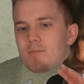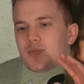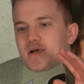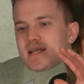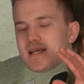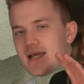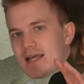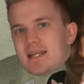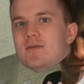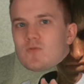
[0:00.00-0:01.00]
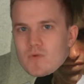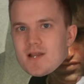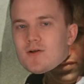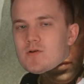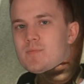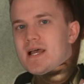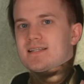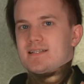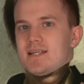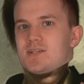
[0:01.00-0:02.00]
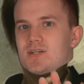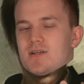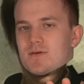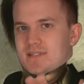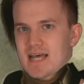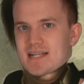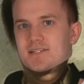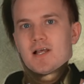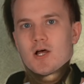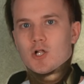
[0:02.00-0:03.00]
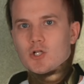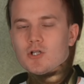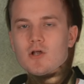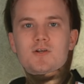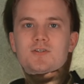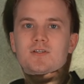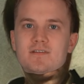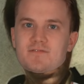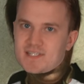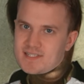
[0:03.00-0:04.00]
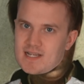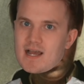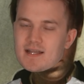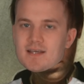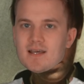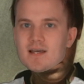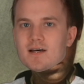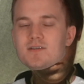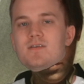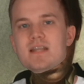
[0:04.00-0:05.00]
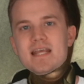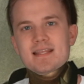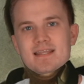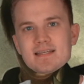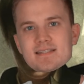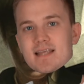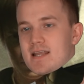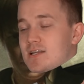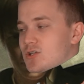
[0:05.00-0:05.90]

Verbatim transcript: But any reader who pays attention knows that's largely a facade. Underneath is an